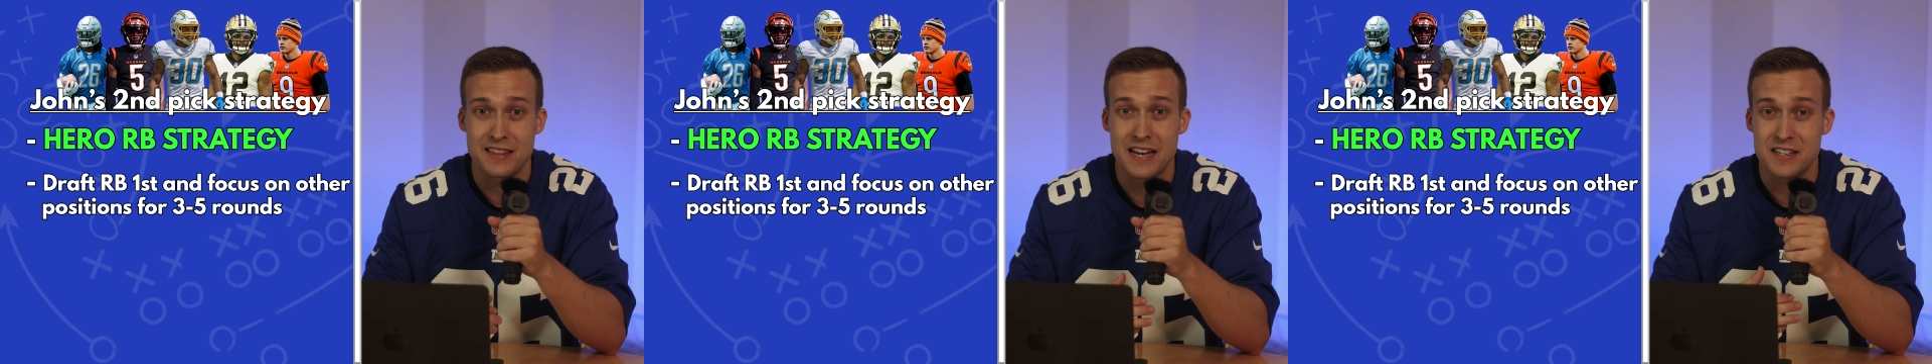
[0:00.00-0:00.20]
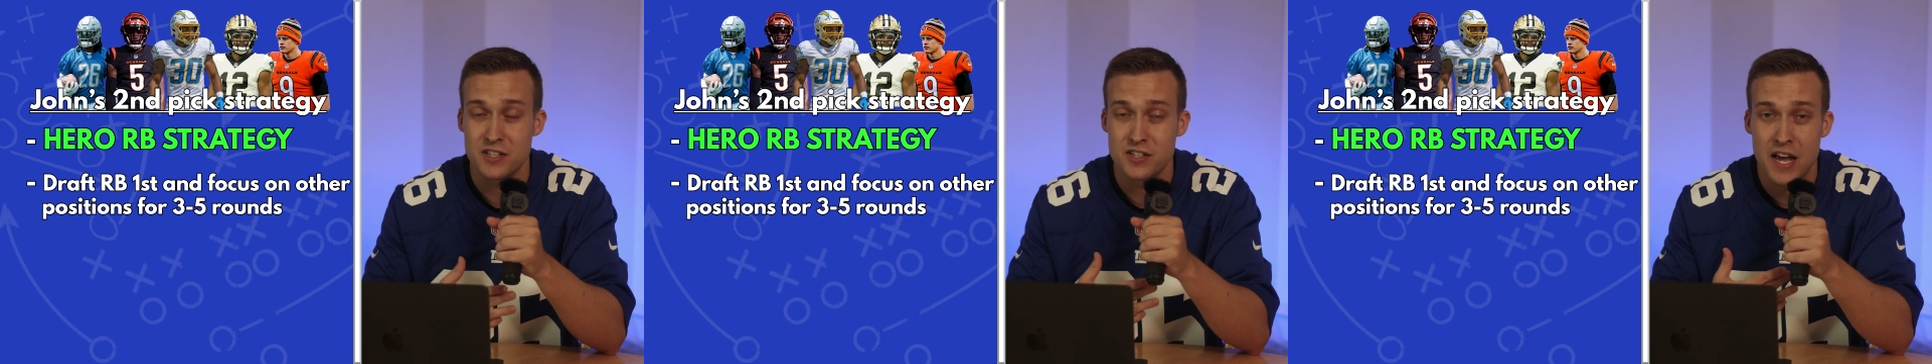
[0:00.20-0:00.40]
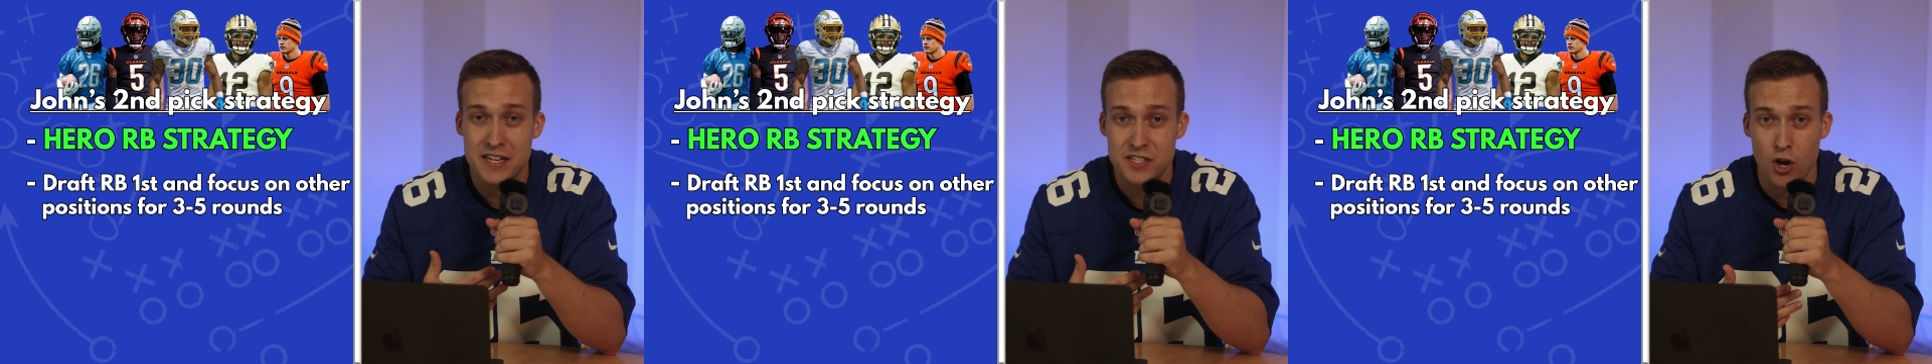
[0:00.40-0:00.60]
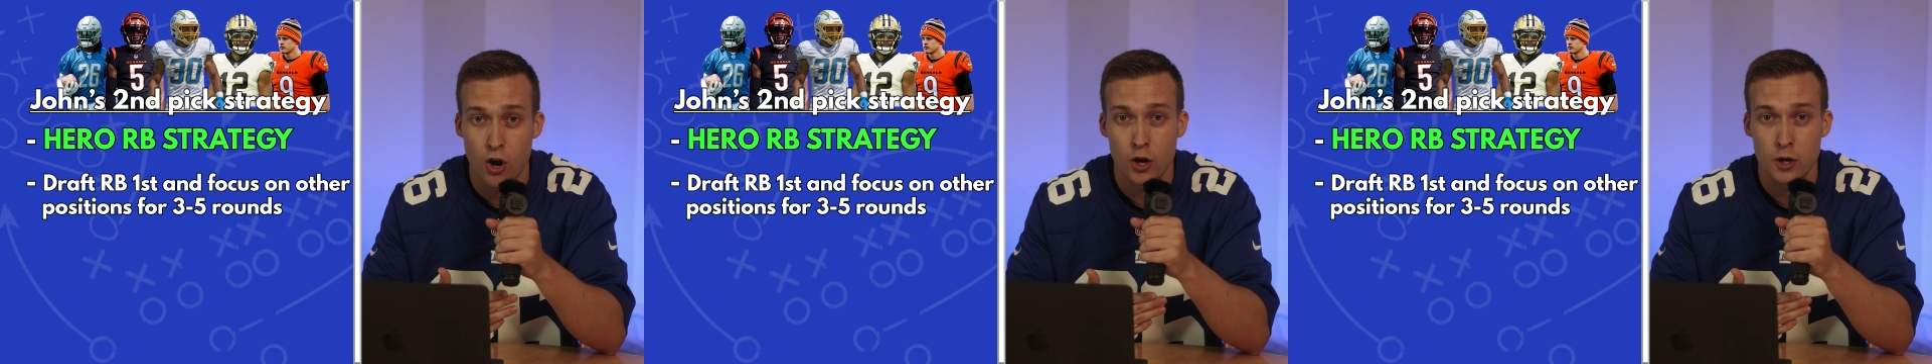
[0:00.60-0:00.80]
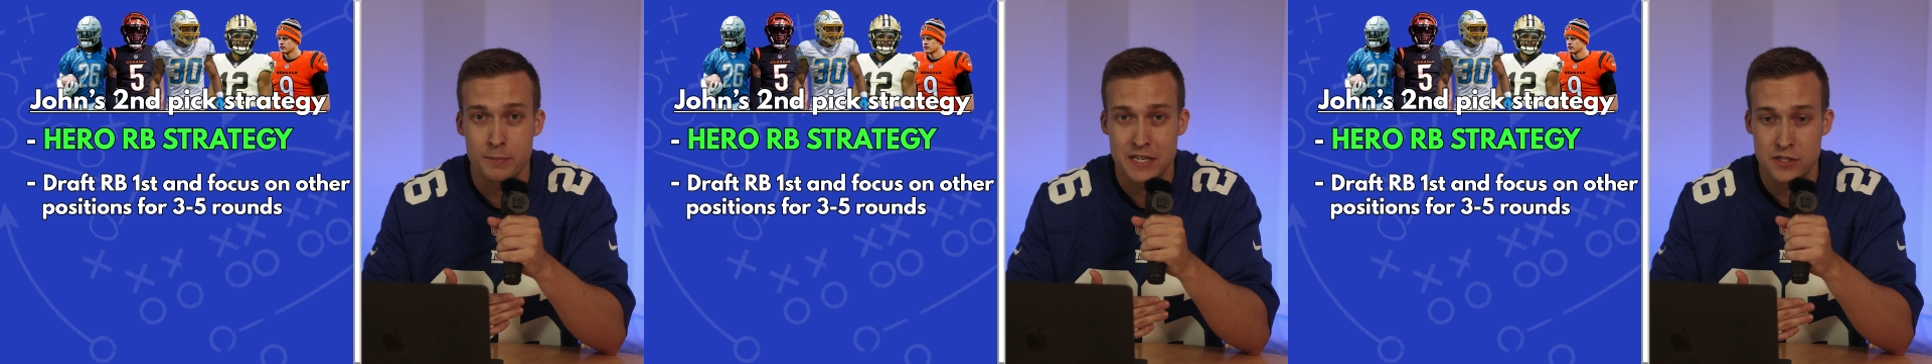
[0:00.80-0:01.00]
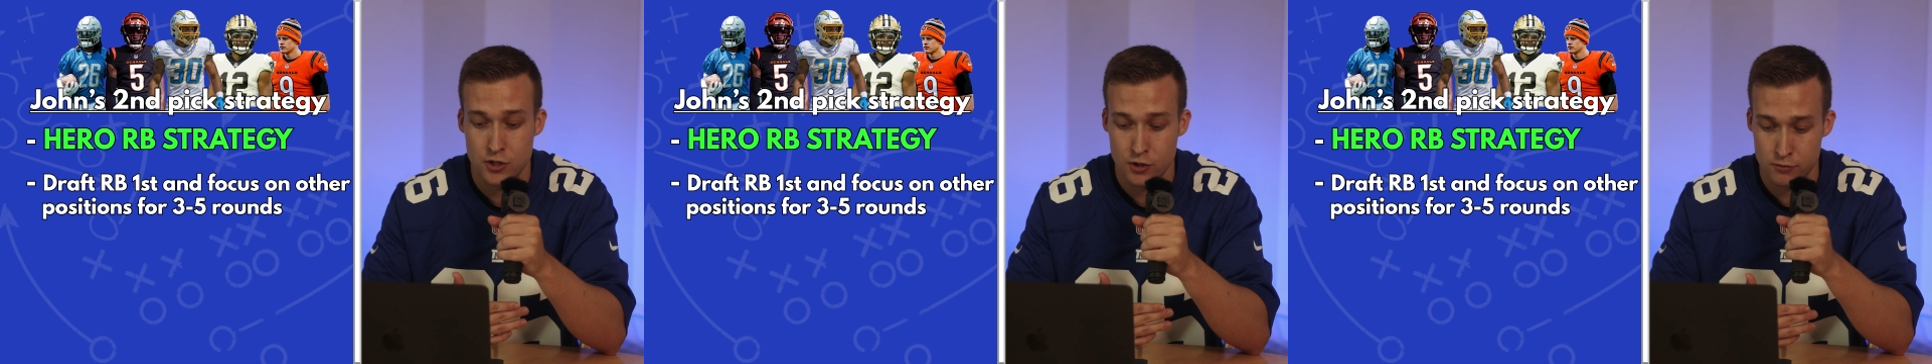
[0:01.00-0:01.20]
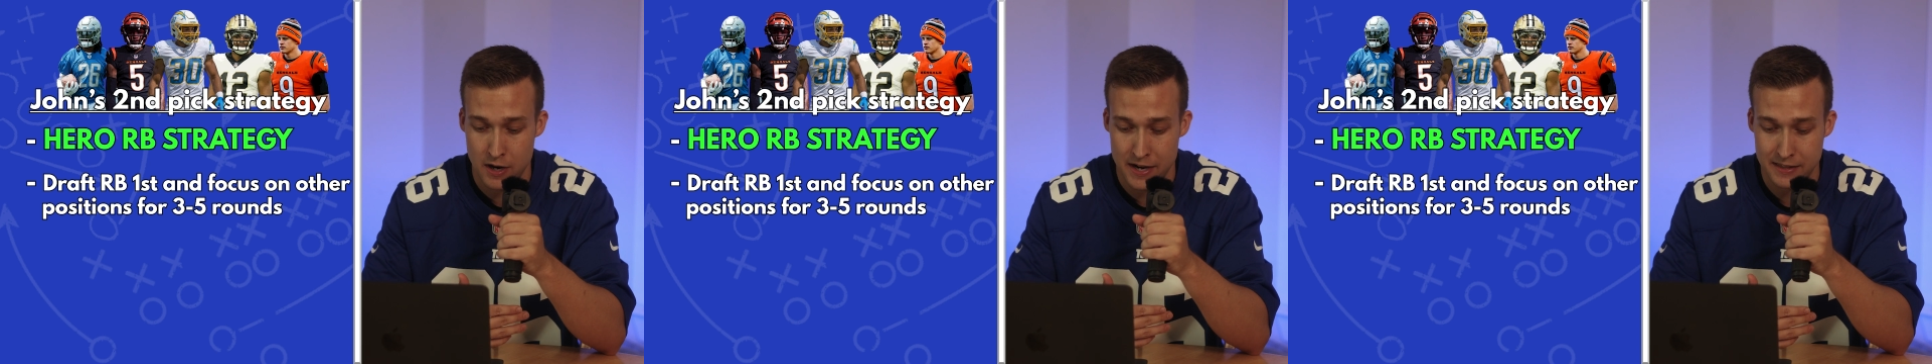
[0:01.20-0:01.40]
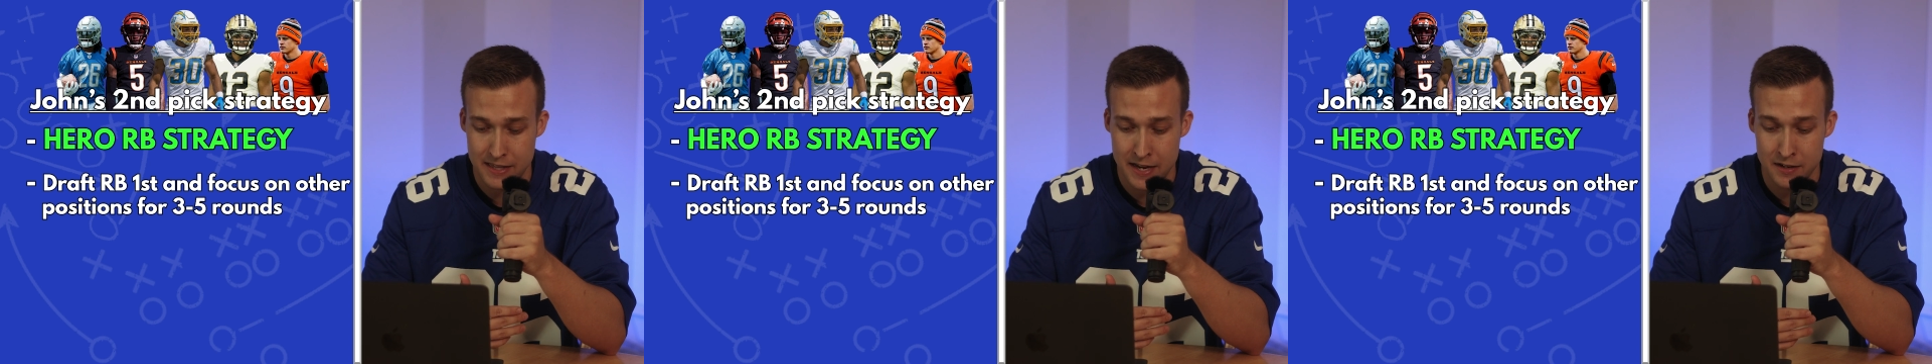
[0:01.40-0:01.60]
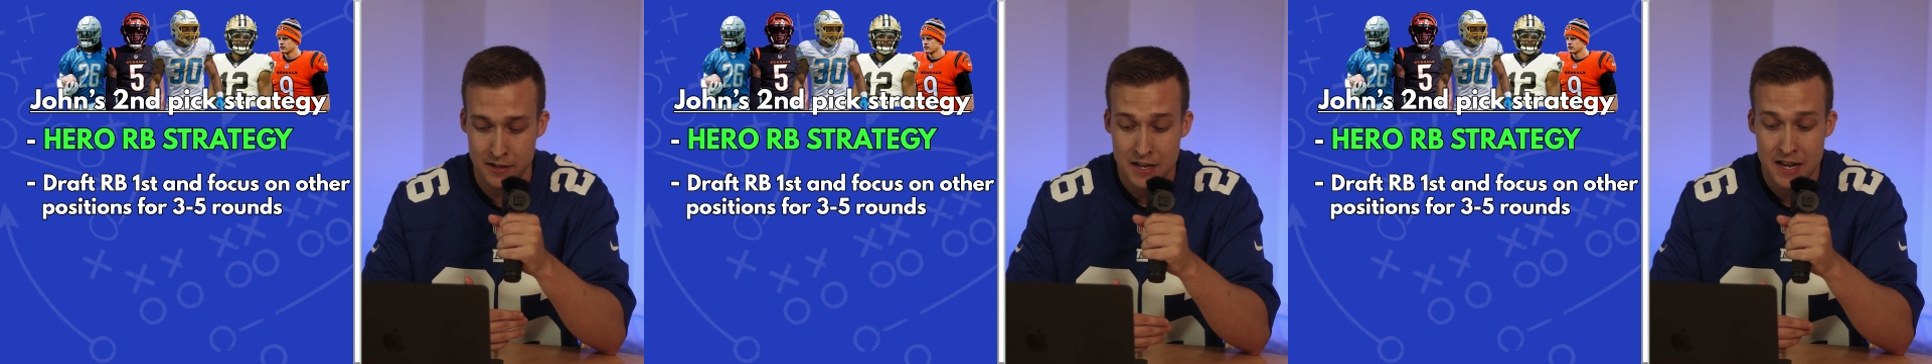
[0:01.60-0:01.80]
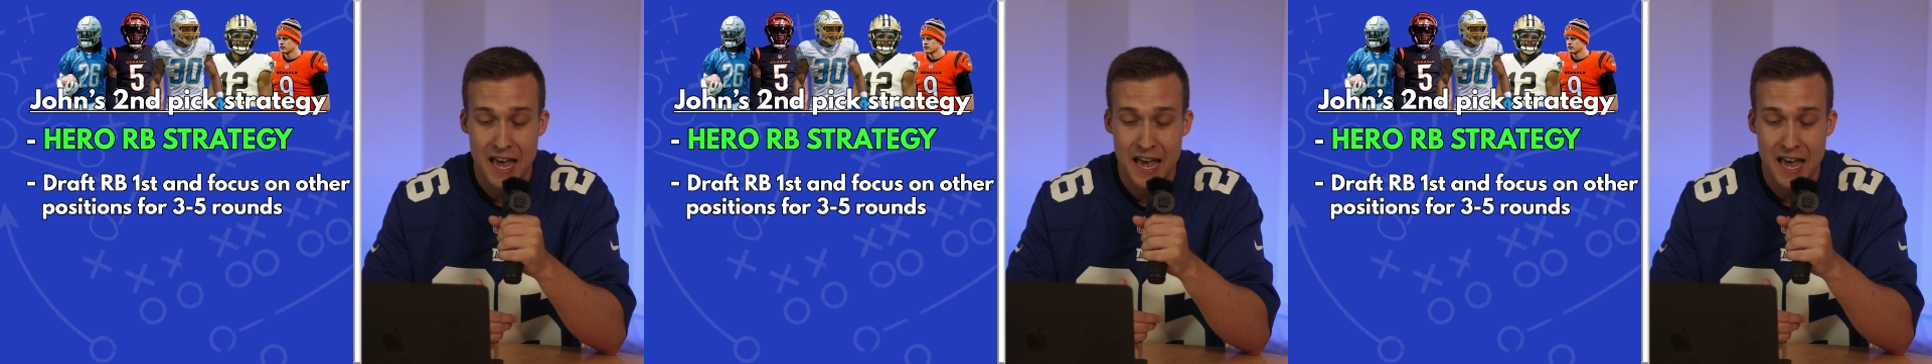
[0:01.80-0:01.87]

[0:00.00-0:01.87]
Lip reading: That's a nice RB2 right there.